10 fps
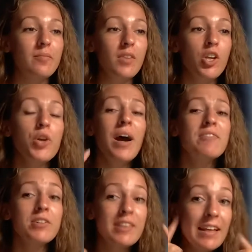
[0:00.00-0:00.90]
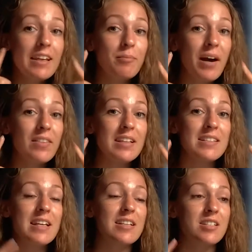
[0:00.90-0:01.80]
you have to think about these
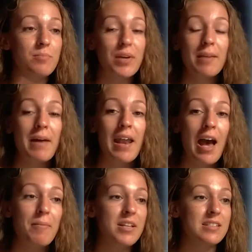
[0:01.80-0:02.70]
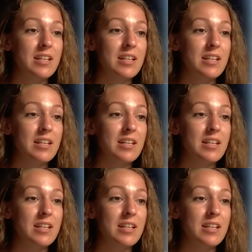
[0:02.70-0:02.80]
things to break bad habits